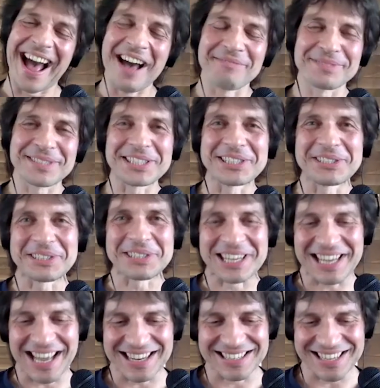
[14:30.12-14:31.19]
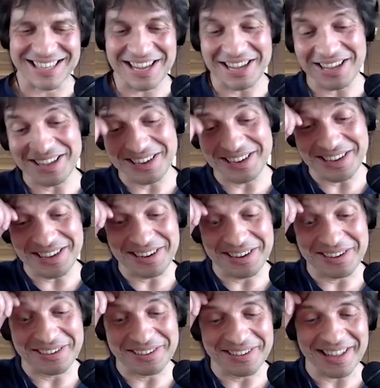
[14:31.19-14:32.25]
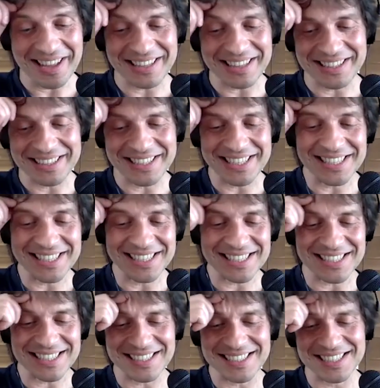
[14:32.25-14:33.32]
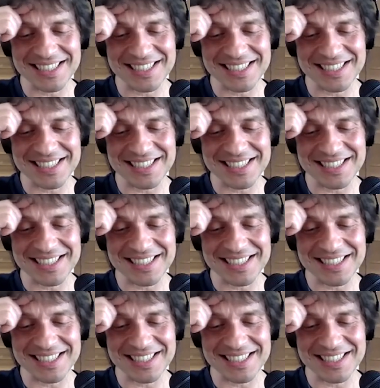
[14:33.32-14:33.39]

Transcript: Absolutely. And this is